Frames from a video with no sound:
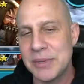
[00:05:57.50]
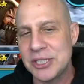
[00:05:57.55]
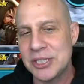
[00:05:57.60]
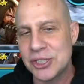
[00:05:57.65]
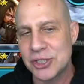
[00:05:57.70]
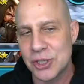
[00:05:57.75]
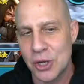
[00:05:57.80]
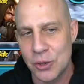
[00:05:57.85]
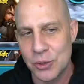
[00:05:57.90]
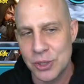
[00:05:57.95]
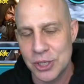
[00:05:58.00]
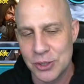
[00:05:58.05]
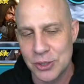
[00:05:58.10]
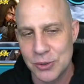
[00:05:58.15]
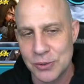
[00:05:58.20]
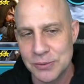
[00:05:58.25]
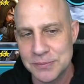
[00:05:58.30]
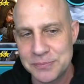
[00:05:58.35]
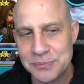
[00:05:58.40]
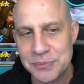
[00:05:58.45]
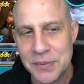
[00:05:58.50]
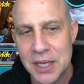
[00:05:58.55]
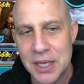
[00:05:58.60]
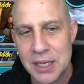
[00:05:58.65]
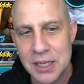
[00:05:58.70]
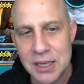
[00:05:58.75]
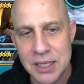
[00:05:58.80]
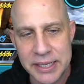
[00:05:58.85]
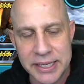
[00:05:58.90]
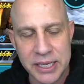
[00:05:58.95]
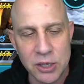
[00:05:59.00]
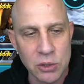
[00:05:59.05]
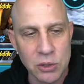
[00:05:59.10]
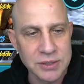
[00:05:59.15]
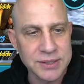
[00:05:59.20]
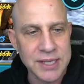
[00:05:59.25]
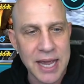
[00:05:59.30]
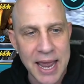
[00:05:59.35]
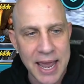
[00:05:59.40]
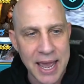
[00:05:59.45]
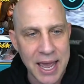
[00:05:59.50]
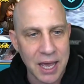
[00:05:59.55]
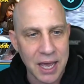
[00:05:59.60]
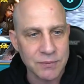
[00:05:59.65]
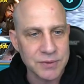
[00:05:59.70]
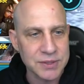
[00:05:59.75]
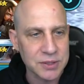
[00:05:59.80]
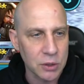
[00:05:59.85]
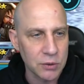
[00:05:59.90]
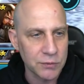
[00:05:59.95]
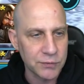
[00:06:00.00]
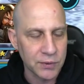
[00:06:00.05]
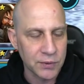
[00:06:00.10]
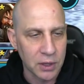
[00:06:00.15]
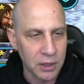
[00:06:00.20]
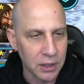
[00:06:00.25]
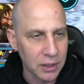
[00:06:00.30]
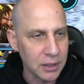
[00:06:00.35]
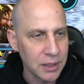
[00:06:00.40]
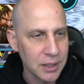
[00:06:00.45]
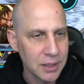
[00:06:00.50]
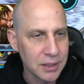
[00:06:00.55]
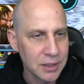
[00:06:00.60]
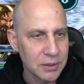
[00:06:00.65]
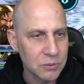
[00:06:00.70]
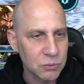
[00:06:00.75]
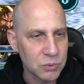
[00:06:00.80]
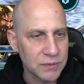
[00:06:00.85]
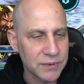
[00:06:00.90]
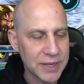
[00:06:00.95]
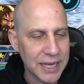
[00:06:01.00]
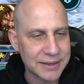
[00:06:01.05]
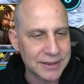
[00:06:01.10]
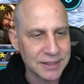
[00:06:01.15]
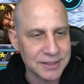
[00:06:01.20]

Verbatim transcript: show you the heroes I have so far. We've got the